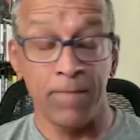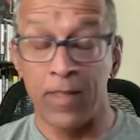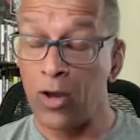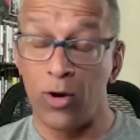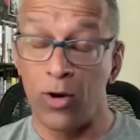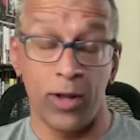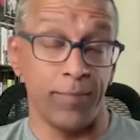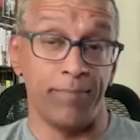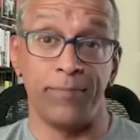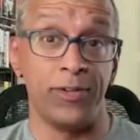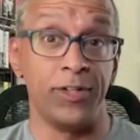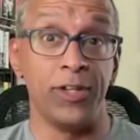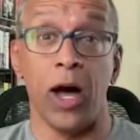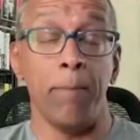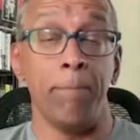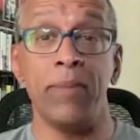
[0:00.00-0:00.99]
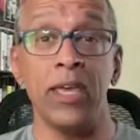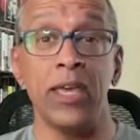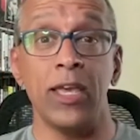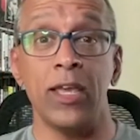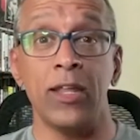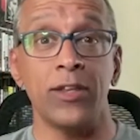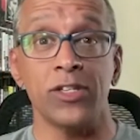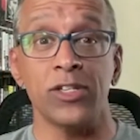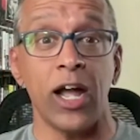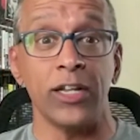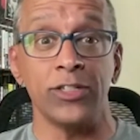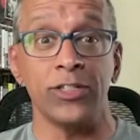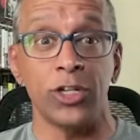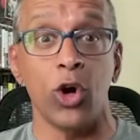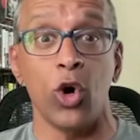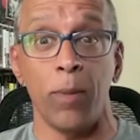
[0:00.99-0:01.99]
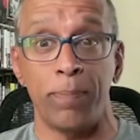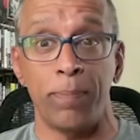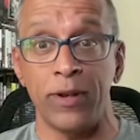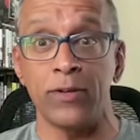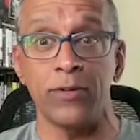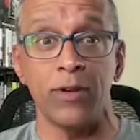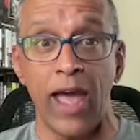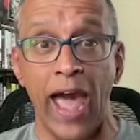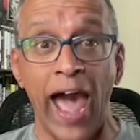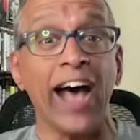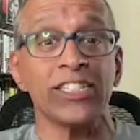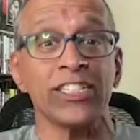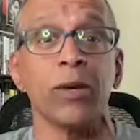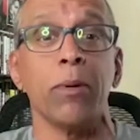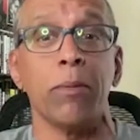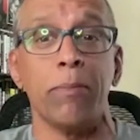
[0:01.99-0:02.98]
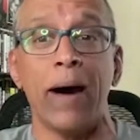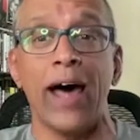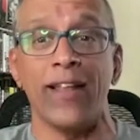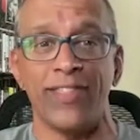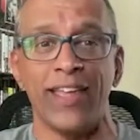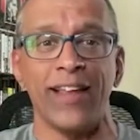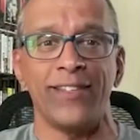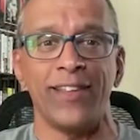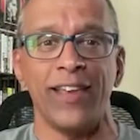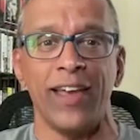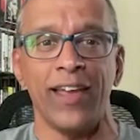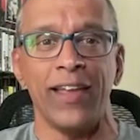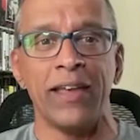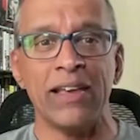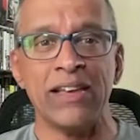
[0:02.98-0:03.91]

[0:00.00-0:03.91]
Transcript: Well, dumb me decides to go up and ask him about it that day.